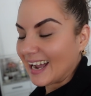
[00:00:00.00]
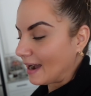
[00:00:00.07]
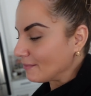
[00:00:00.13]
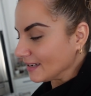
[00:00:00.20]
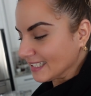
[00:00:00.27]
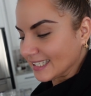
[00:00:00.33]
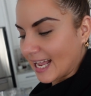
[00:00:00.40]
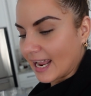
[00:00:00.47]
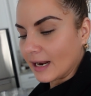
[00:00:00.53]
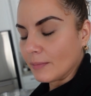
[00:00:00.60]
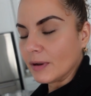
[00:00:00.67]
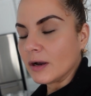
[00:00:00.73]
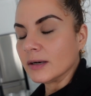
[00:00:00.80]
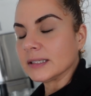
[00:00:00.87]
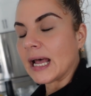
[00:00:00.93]
I'm excited
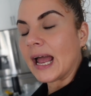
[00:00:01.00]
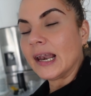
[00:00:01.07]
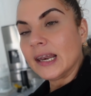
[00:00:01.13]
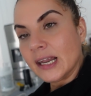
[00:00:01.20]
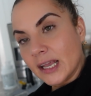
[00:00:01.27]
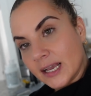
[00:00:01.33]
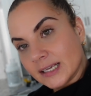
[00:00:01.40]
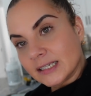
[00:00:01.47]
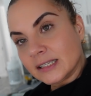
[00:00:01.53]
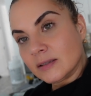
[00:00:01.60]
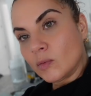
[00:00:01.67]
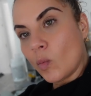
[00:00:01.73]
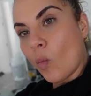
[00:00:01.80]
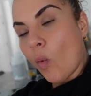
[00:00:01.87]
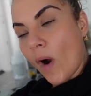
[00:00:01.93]
because at
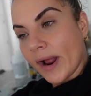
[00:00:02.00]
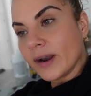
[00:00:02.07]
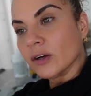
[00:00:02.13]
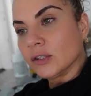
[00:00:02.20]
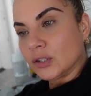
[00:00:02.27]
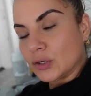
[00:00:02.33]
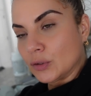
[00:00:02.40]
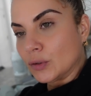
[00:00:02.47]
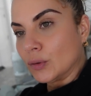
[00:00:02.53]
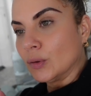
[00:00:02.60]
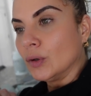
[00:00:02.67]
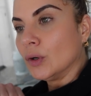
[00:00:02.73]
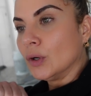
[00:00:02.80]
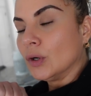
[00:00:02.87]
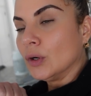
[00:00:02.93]
least 1 or 2